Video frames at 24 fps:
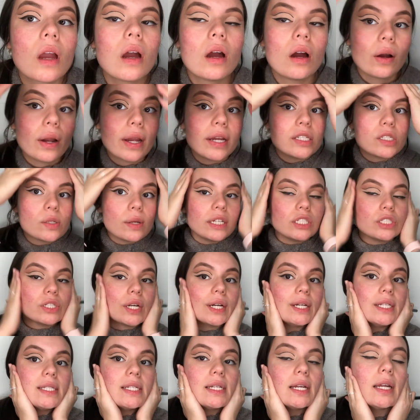Okay, so I
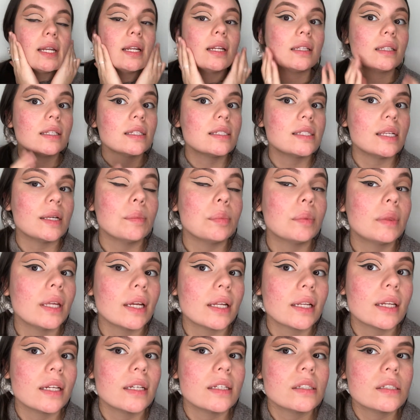tried to get it the same
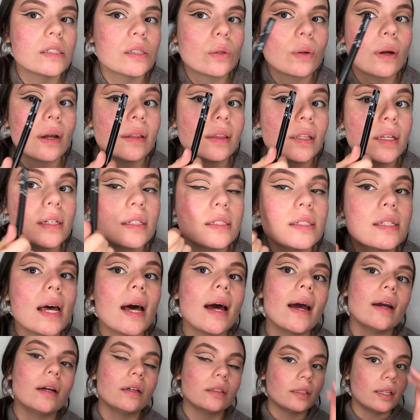thickness throughout the
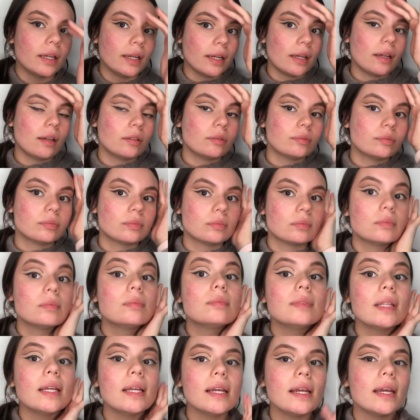entire like
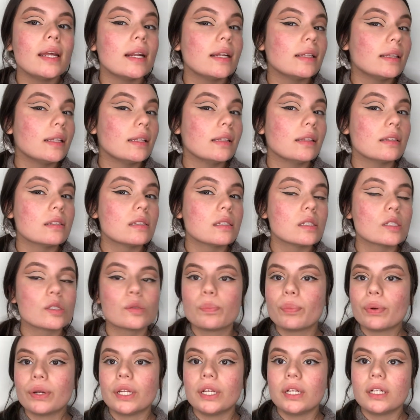thing, and I think this looks
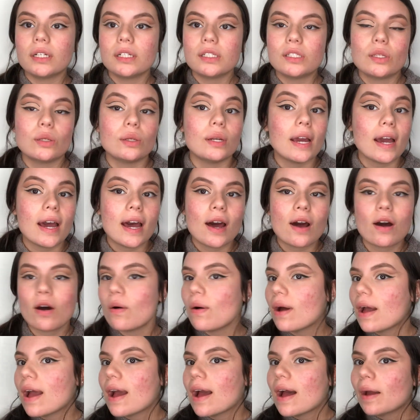pretty good. So now
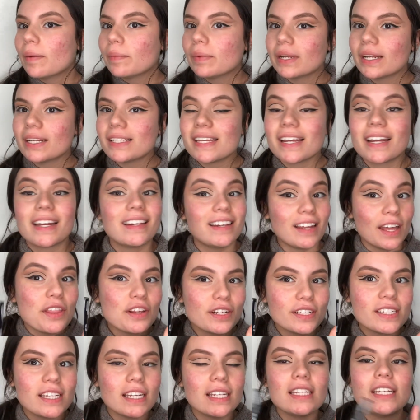I'm gonna take another
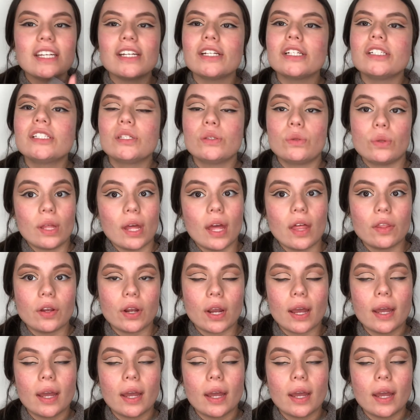10 years to do the other